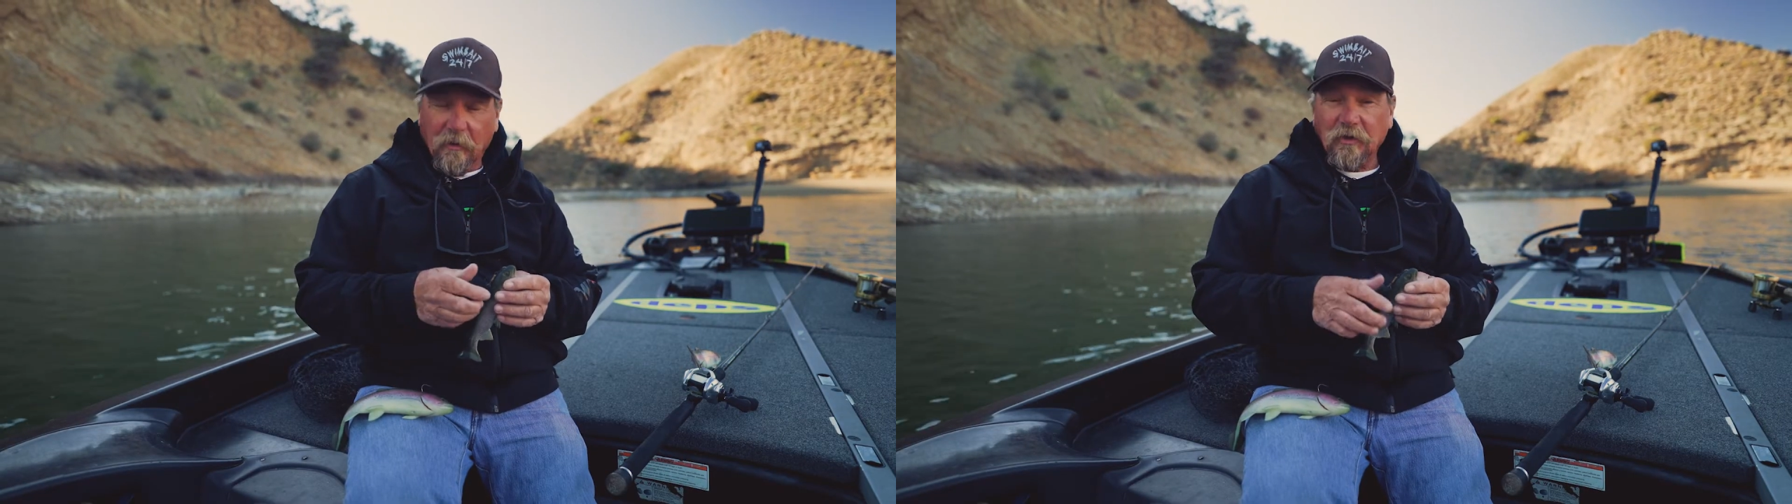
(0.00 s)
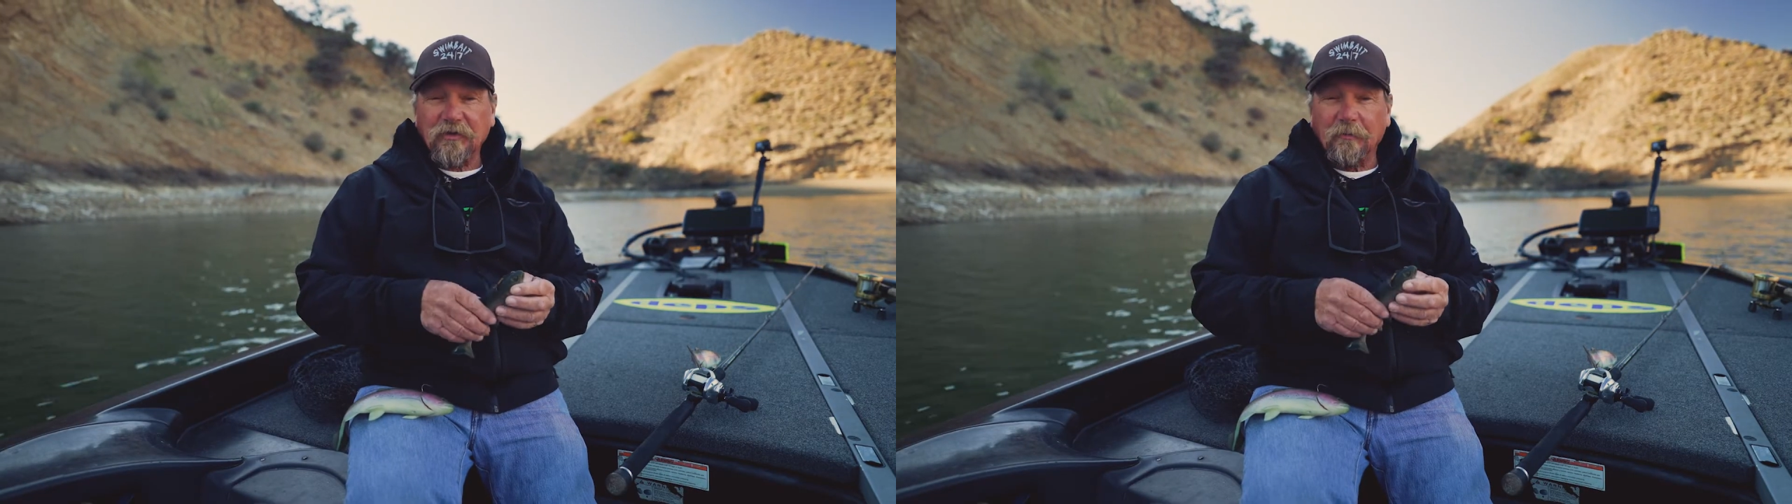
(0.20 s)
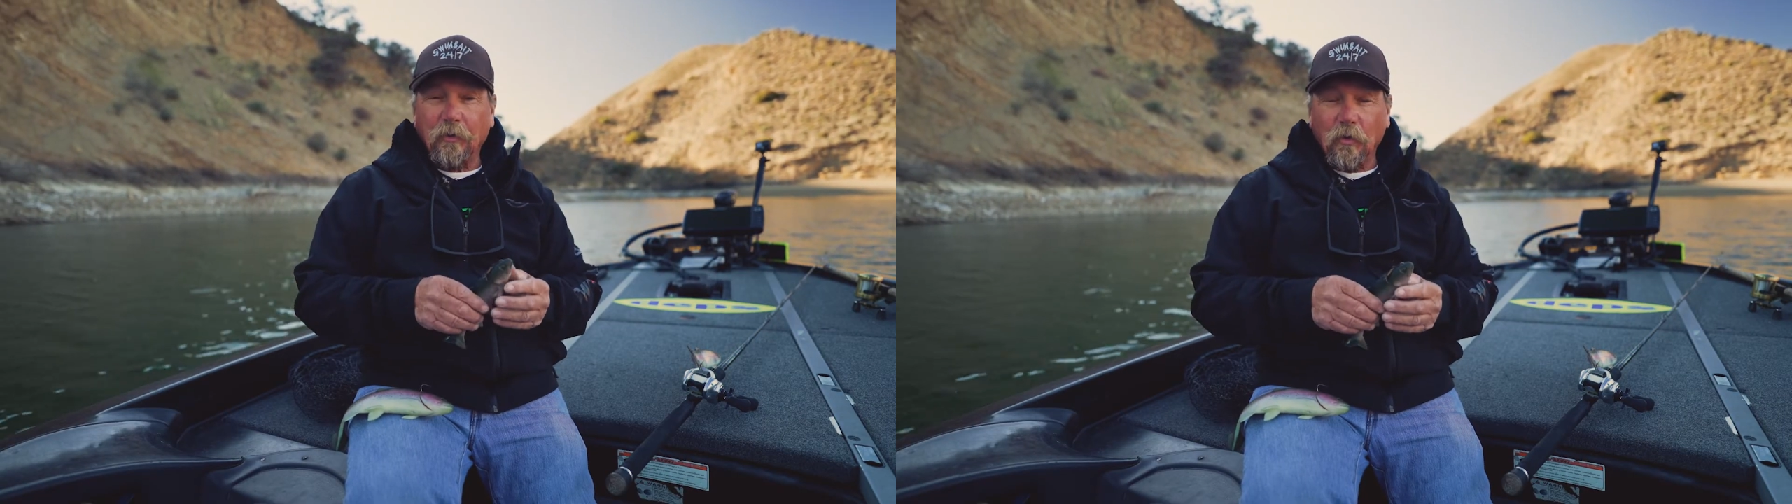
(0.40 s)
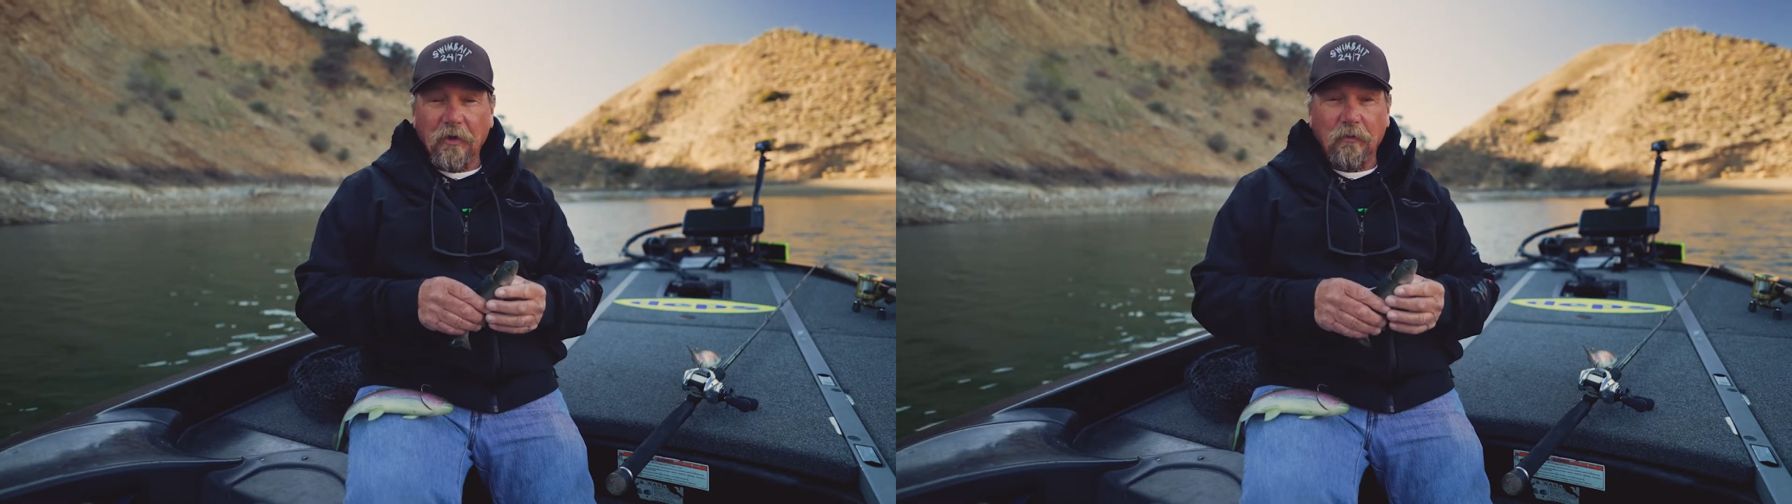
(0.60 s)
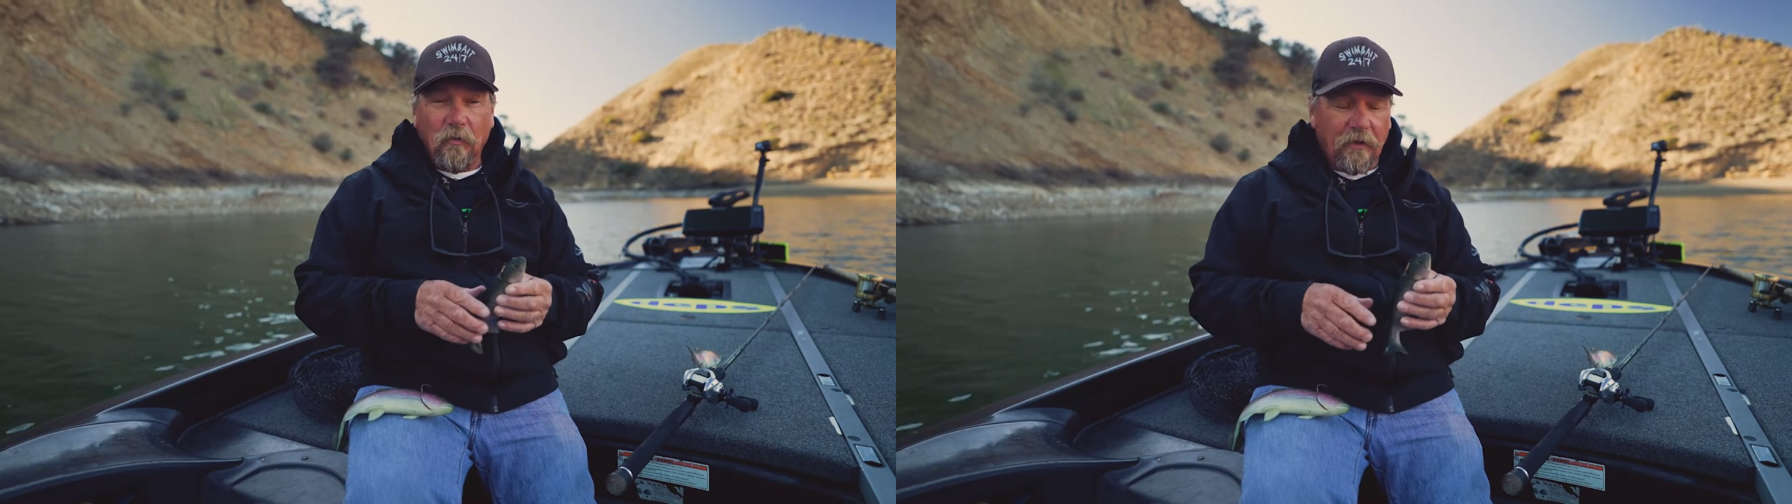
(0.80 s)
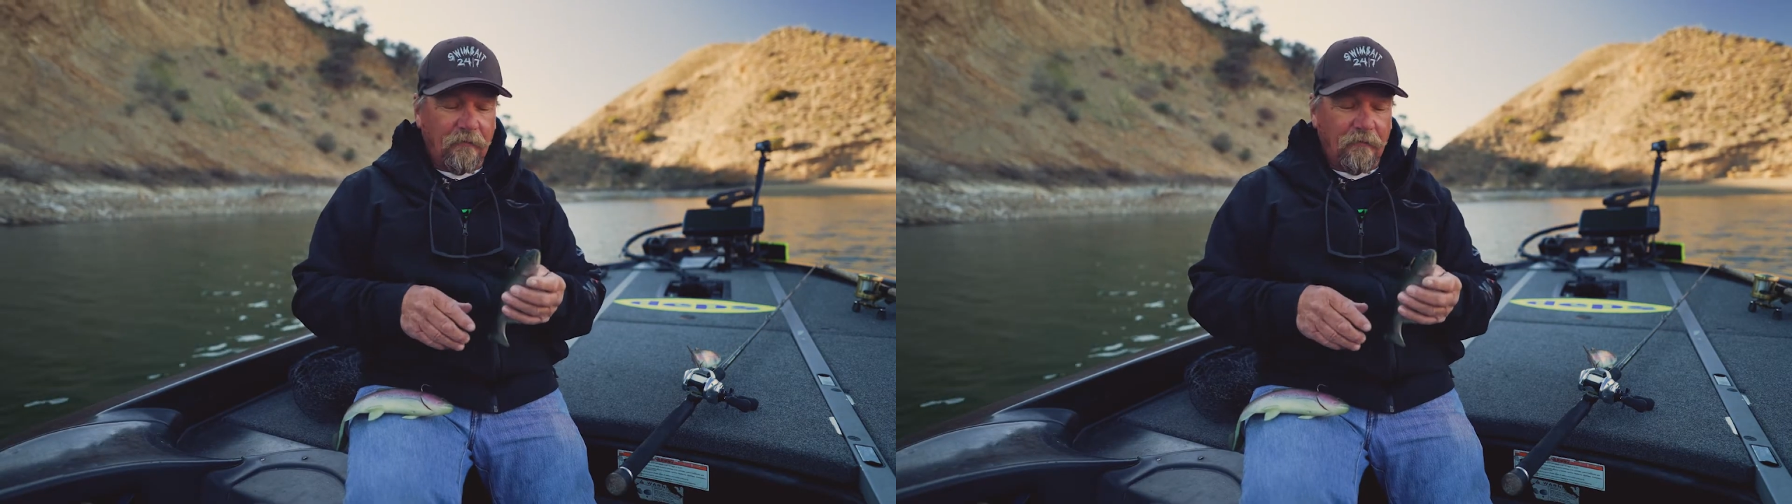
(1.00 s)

most important one